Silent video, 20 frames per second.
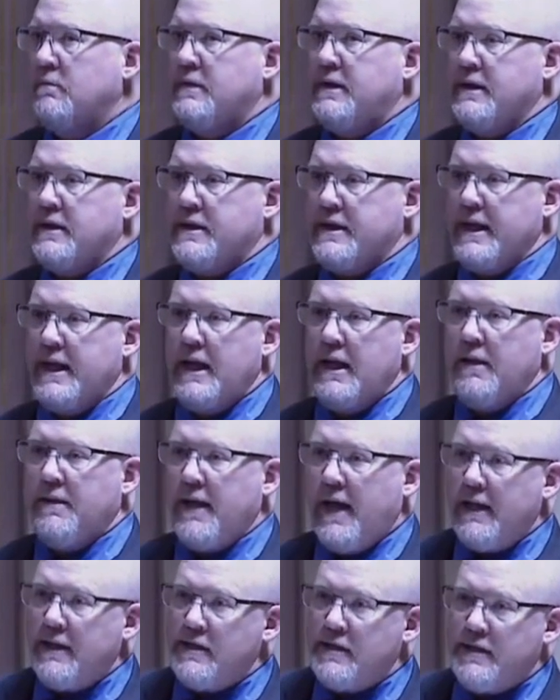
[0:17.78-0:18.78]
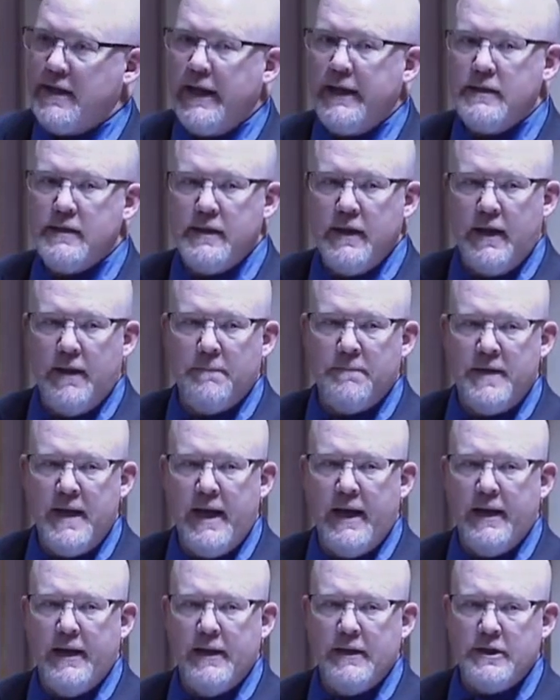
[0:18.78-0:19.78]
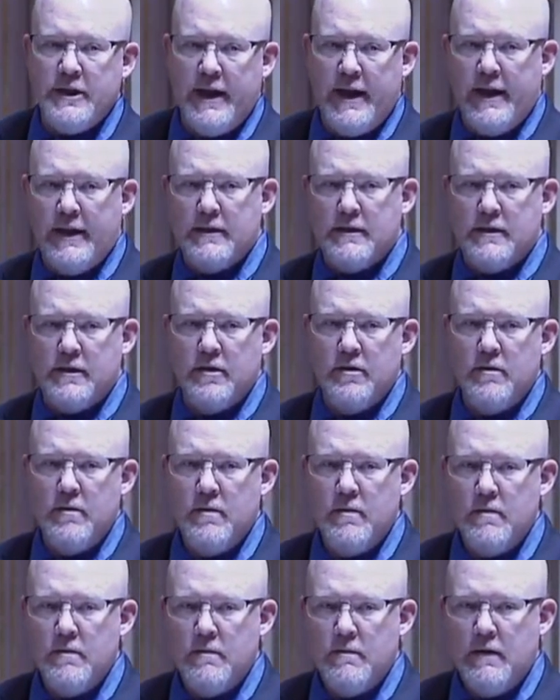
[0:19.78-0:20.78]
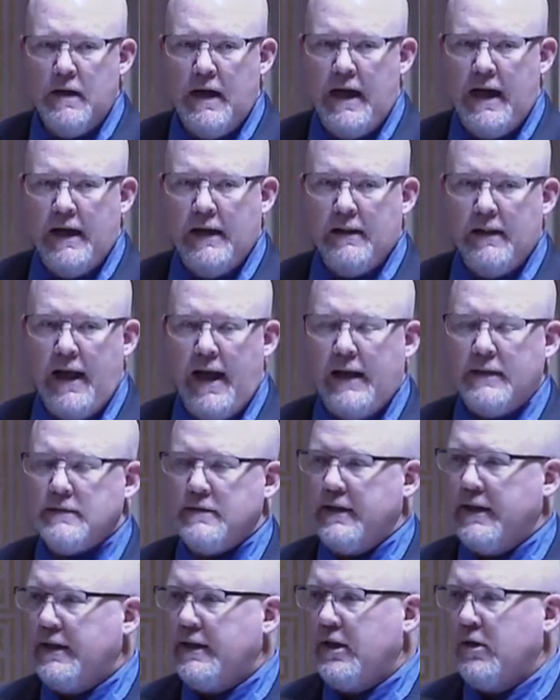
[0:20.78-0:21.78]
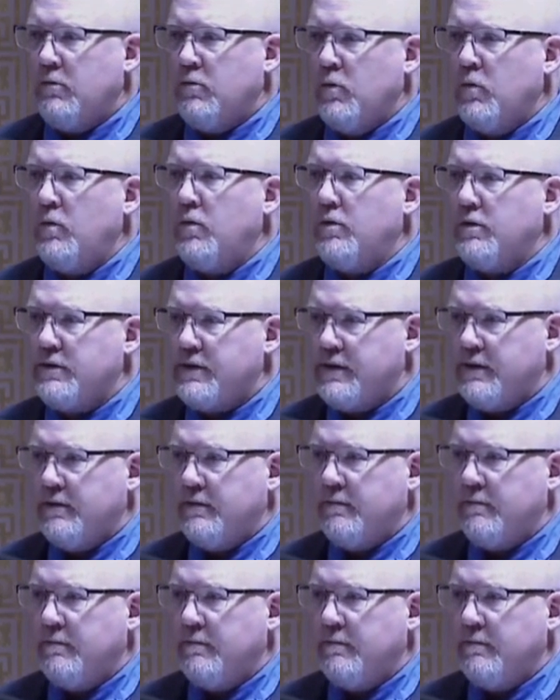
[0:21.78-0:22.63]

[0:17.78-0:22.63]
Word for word: to see that states that have taken a chance at laxening their rules,